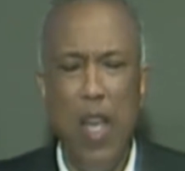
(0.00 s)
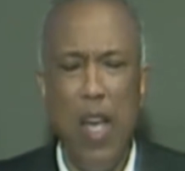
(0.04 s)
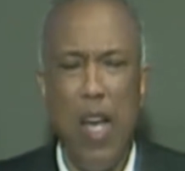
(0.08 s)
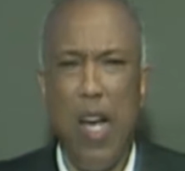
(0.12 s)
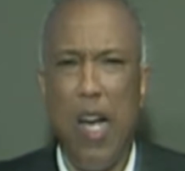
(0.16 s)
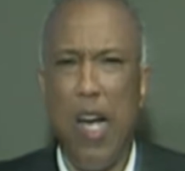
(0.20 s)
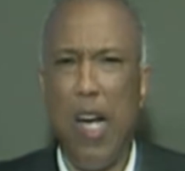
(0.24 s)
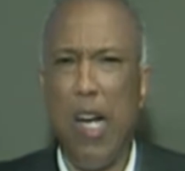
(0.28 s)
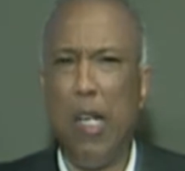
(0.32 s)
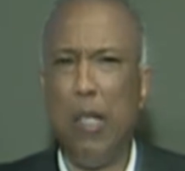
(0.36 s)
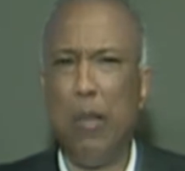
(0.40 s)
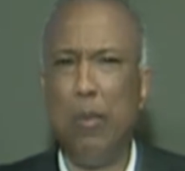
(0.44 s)

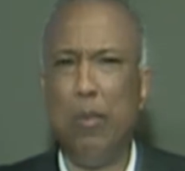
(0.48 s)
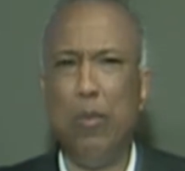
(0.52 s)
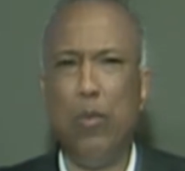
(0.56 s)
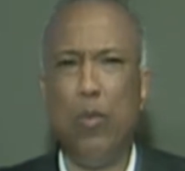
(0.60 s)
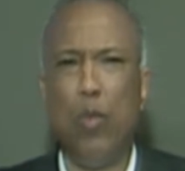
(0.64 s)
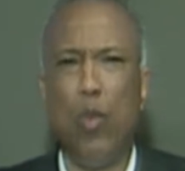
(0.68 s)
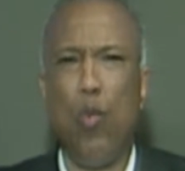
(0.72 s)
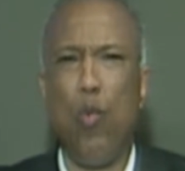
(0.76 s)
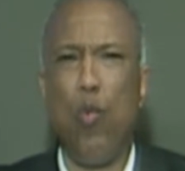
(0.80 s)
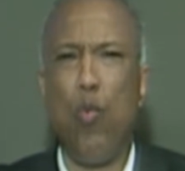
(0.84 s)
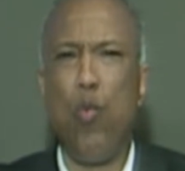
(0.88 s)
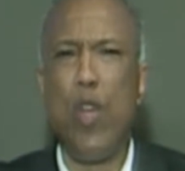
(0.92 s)

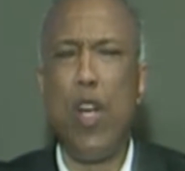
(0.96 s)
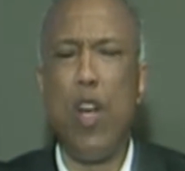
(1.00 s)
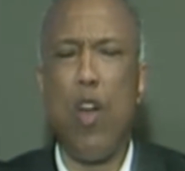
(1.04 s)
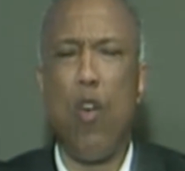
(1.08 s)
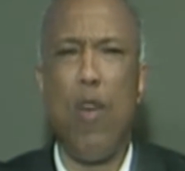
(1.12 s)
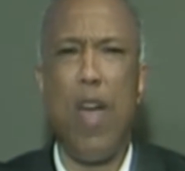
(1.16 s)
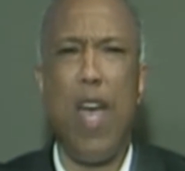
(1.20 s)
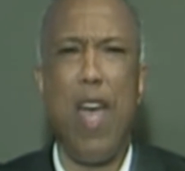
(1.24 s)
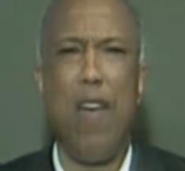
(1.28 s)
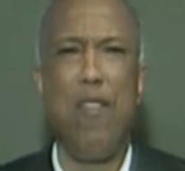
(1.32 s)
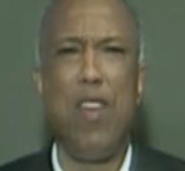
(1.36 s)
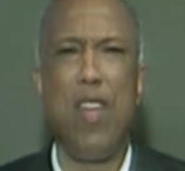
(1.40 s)
we
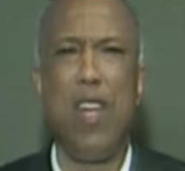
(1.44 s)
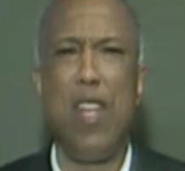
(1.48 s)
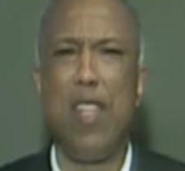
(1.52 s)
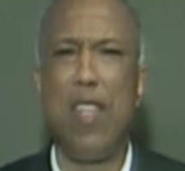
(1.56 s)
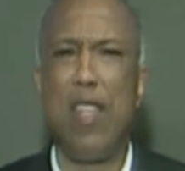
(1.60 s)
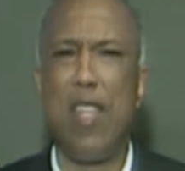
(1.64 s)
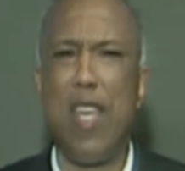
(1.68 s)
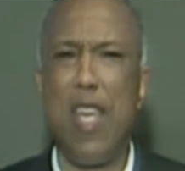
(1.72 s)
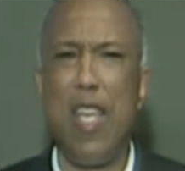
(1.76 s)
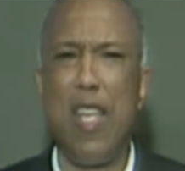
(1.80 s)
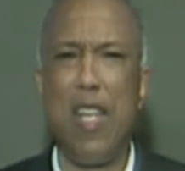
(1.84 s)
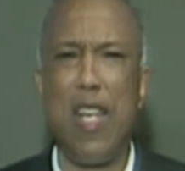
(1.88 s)
don't have
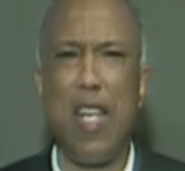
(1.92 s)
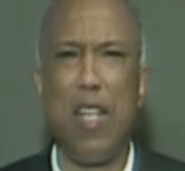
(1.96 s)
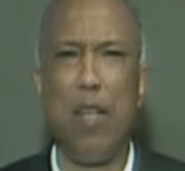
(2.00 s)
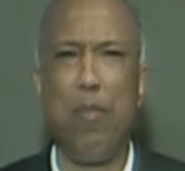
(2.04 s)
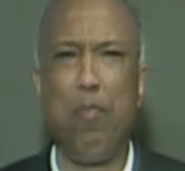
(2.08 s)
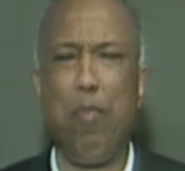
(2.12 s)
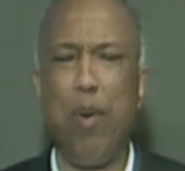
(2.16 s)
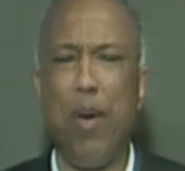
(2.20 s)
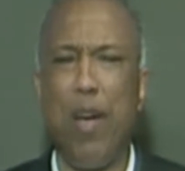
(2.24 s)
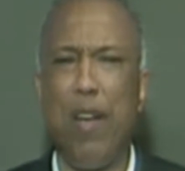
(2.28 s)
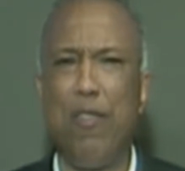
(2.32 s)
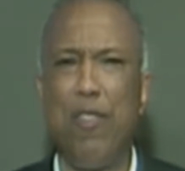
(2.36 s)
anything
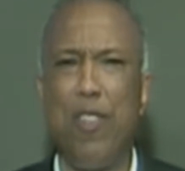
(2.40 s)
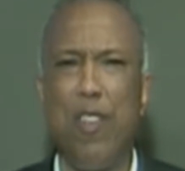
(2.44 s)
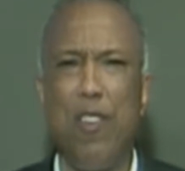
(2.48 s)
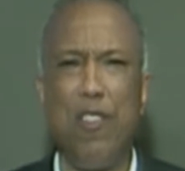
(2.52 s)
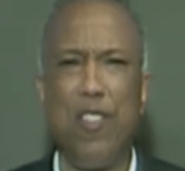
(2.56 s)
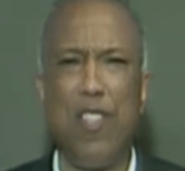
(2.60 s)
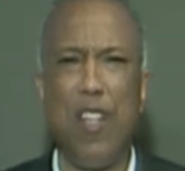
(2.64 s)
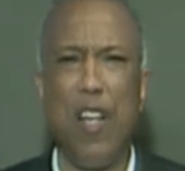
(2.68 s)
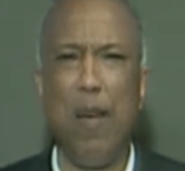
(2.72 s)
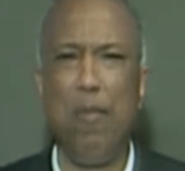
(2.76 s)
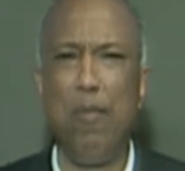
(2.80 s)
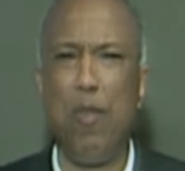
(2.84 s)
that puffs
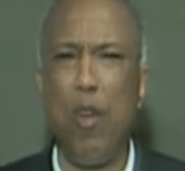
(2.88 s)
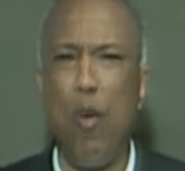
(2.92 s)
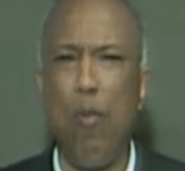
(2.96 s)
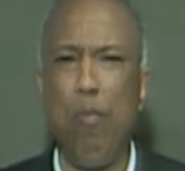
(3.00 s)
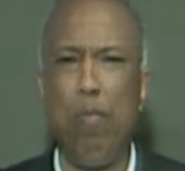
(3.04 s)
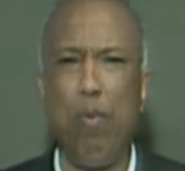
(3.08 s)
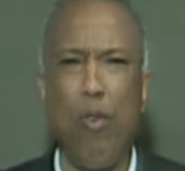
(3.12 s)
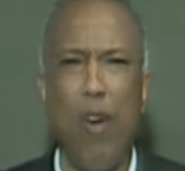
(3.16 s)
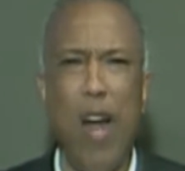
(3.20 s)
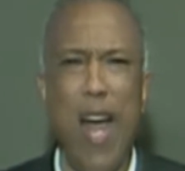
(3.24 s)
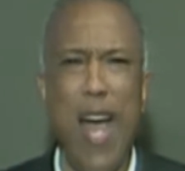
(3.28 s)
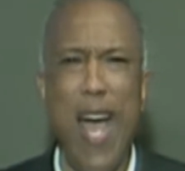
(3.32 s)
us up, no
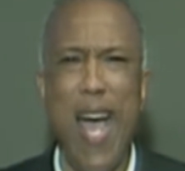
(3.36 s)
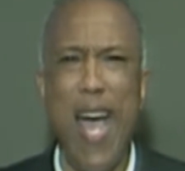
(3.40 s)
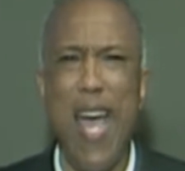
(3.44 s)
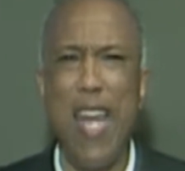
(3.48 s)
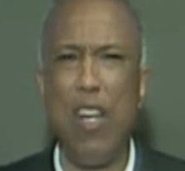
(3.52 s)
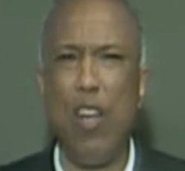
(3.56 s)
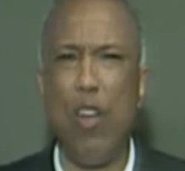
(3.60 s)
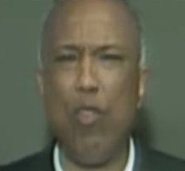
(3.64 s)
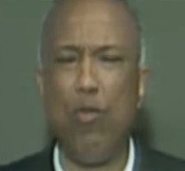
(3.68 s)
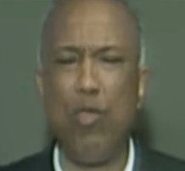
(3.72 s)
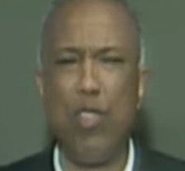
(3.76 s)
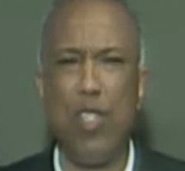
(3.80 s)

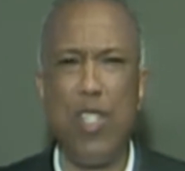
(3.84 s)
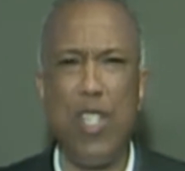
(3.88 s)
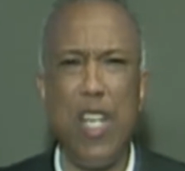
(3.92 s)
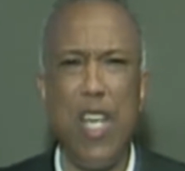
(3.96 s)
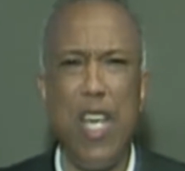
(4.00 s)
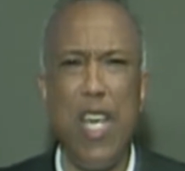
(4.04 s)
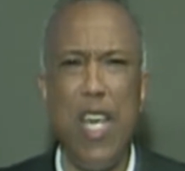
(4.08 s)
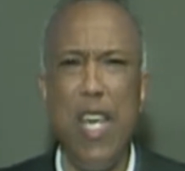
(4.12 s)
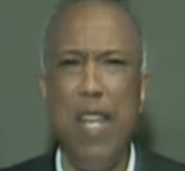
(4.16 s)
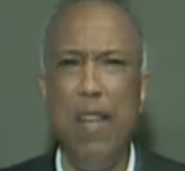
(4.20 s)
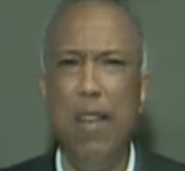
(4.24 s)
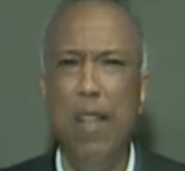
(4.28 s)
pride, no
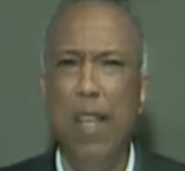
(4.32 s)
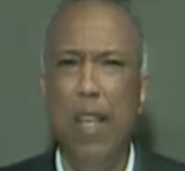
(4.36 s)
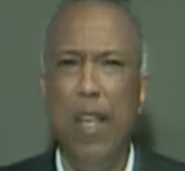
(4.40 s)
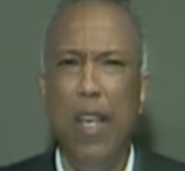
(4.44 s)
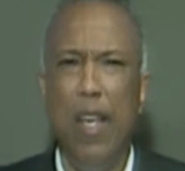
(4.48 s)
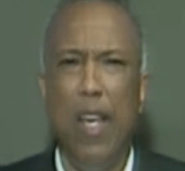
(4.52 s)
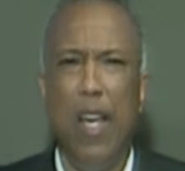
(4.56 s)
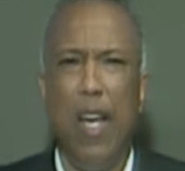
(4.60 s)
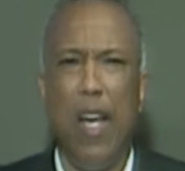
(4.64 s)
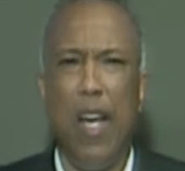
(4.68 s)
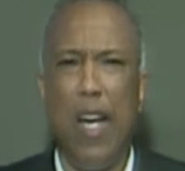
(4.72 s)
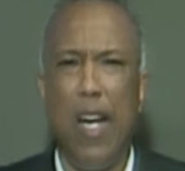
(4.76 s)
sin,
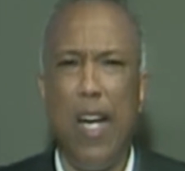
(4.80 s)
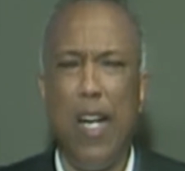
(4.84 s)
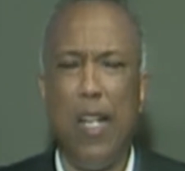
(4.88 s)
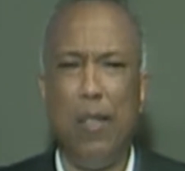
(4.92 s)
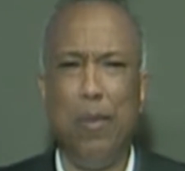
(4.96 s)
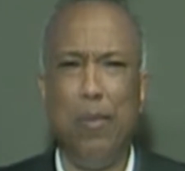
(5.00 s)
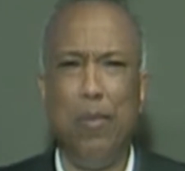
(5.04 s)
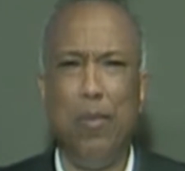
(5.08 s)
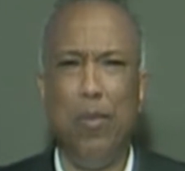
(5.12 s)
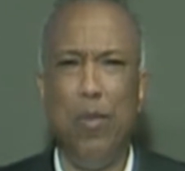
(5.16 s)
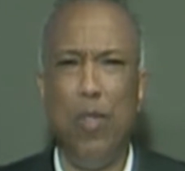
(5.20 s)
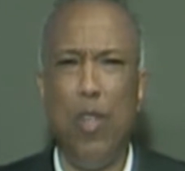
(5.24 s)

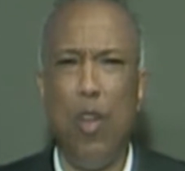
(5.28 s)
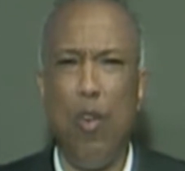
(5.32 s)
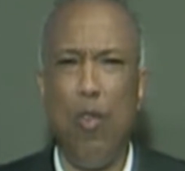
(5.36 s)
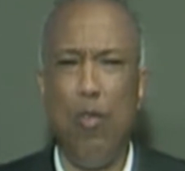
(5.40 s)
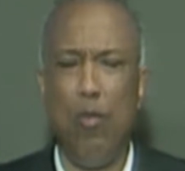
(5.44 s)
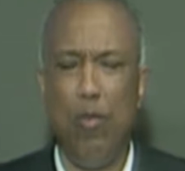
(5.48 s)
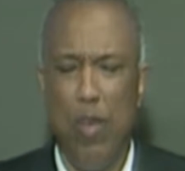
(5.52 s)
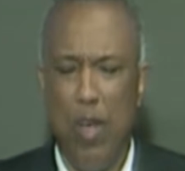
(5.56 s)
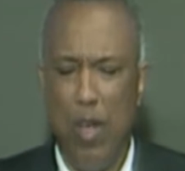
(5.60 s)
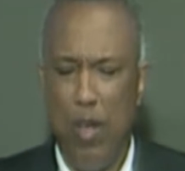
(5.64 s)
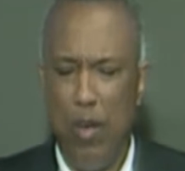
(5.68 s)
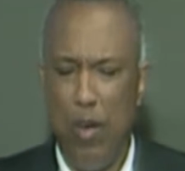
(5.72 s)

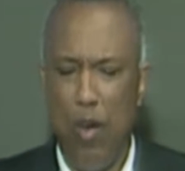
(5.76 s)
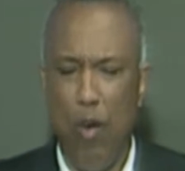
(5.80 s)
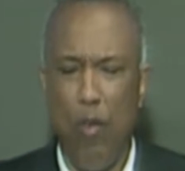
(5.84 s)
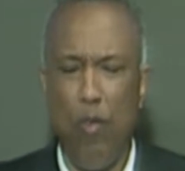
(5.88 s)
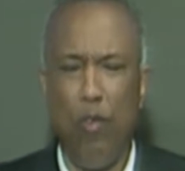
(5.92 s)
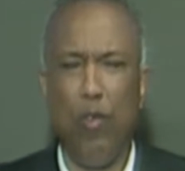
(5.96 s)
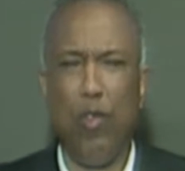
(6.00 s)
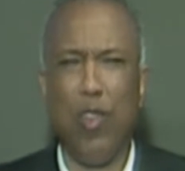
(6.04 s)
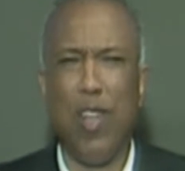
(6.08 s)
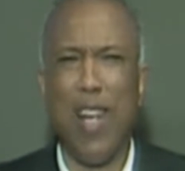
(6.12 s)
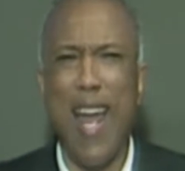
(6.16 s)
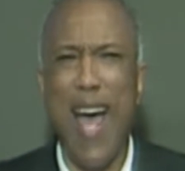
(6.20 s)
no
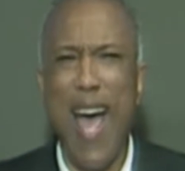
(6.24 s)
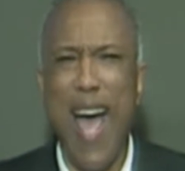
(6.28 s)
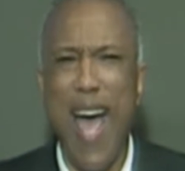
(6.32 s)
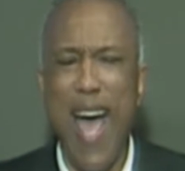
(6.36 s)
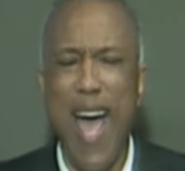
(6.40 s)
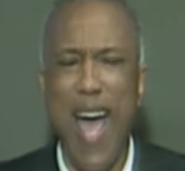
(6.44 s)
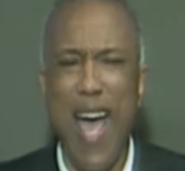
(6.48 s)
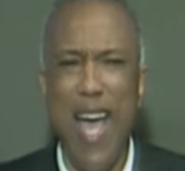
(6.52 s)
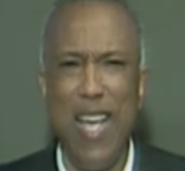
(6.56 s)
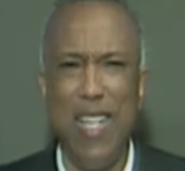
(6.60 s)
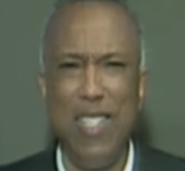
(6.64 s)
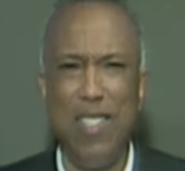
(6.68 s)

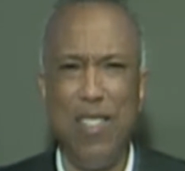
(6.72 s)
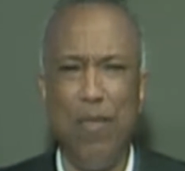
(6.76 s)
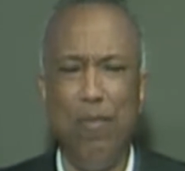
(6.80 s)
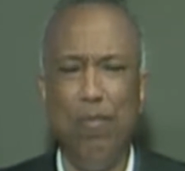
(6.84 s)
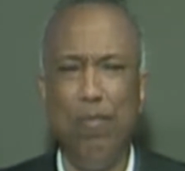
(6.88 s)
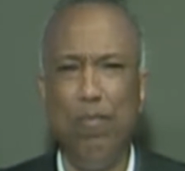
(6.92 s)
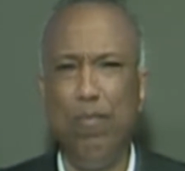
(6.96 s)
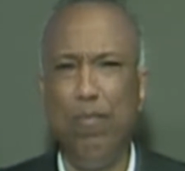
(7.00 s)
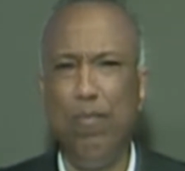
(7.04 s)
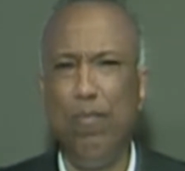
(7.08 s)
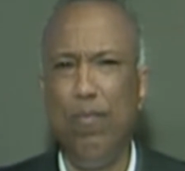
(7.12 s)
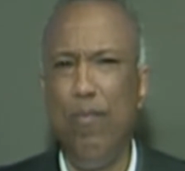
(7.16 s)
lies,
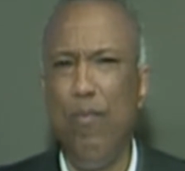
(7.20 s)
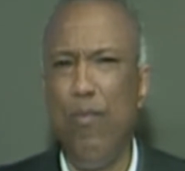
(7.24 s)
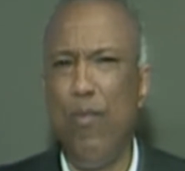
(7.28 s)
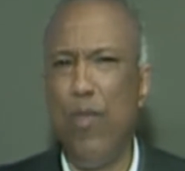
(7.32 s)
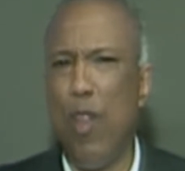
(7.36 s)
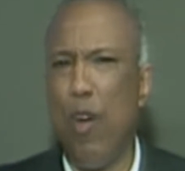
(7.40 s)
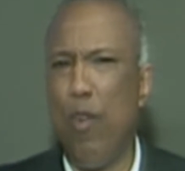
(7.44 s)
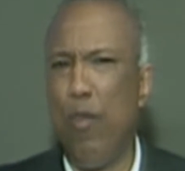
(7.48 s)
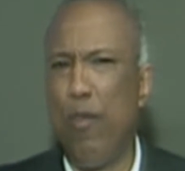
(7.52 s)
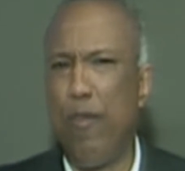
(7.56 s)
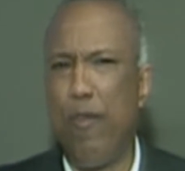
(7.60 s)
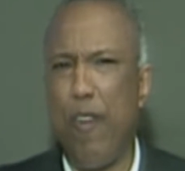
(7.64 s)

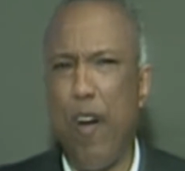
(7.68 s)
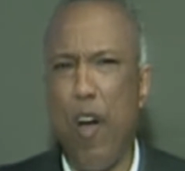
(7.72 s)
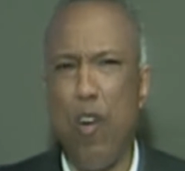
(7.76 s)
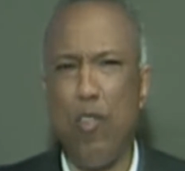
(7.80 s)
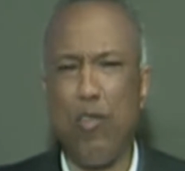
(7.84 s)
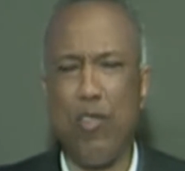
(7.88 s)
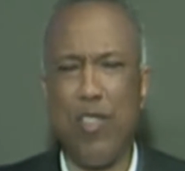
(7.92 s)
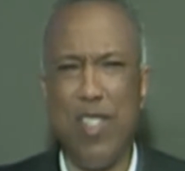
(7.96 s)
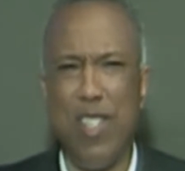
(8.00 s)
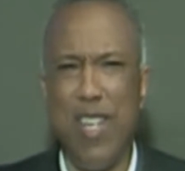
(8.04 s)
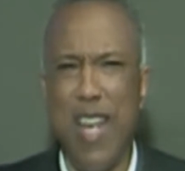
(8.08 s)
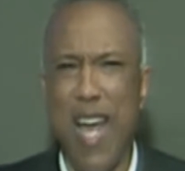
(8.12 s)
no
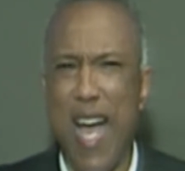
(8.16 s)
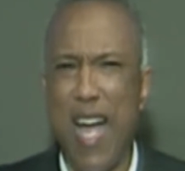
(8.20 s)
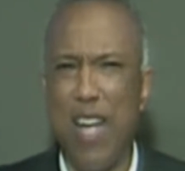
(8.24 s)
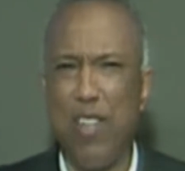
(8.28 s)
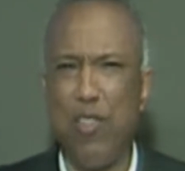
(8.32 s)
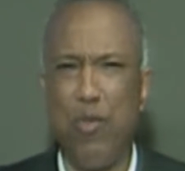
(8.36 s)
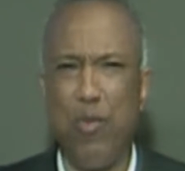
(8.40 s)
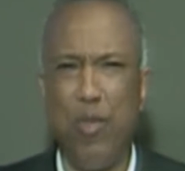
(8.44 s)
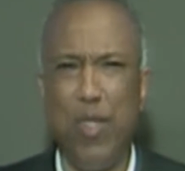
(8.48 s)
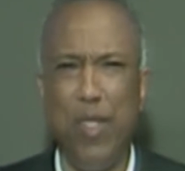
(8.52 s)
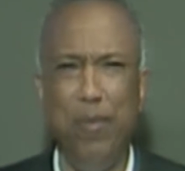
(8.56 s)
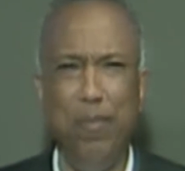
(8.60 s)
false
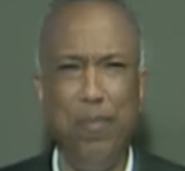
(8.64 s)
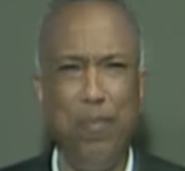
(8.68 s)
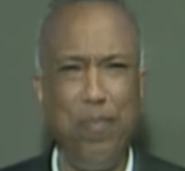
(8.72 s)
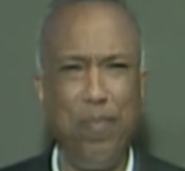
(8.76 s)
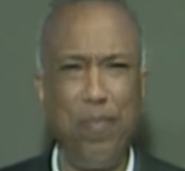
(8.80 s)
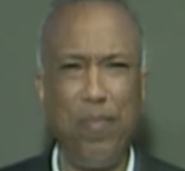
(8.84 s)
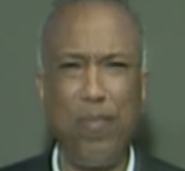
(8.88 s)
doctrine,